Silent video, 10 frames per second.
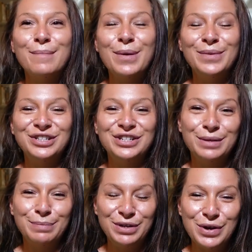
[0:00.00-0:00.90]
which is the
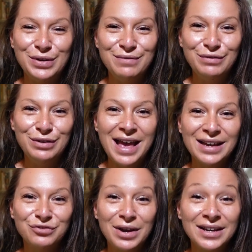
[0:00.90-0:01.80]
peony root
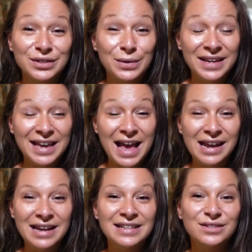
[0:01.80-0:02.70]
extract. So again,
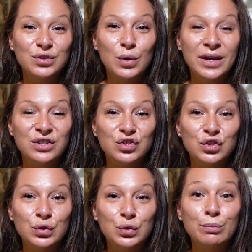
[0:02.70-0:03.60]
it's going
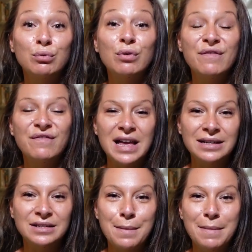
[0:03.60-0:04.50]
to
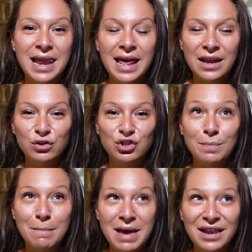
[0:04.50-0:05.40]
prevent
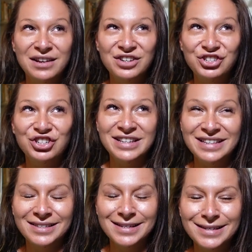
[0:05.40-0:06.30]

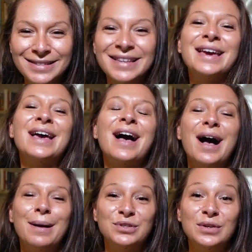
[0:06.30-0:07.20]
melanogenesis.
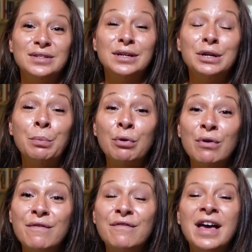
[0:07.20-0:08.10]
So it's going to
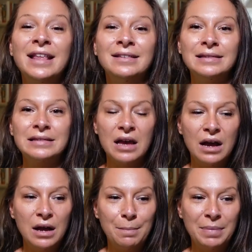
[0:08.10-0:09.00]
prevent
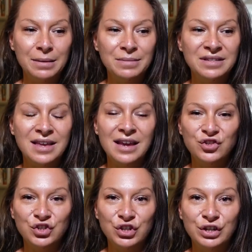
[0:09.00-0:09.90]

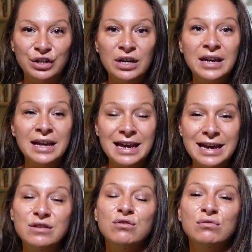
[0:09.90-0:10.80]
pigmentation
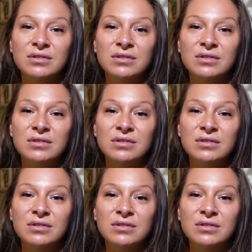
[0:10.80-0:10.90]
in your